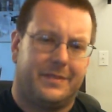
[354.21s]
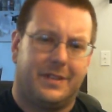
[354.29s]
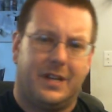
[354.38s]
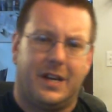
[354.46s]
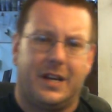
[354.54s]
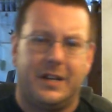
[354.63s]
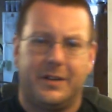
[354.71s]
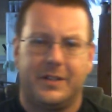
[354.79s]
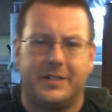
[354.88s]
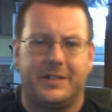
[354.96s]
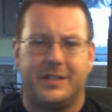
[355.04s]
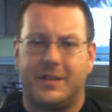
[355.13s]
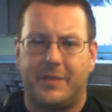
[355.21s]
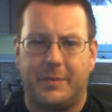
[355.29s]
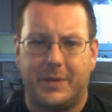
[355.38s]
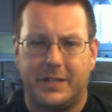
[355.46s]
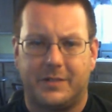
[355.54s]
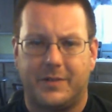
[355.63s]
I know this is
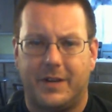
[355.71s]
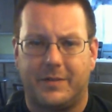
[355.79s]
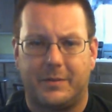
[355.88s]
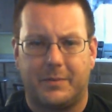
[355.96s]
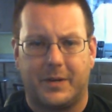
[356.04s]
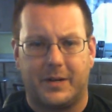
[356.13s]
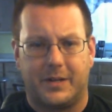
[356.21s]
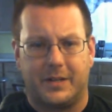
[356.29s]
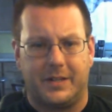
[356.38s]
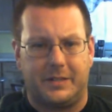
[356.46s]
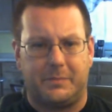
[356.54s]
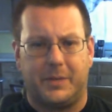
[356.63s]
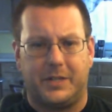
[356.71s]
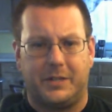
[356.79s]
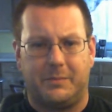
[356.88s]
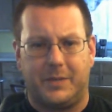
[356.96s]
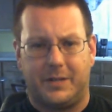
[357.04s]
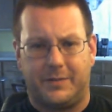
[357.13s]
everybody's favorite part of these
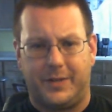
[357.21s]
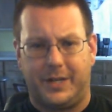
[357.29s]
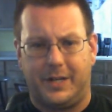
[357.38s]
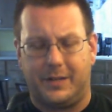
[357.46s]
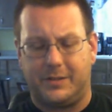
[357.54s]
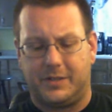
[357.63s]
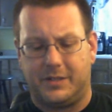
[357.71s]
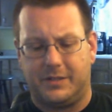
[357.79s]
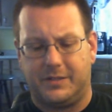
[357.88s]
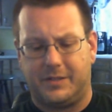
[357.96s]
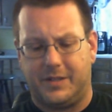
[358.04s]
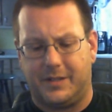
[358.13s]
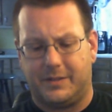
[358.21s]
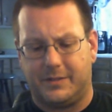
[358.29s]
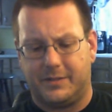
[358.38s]
budget beer videos, so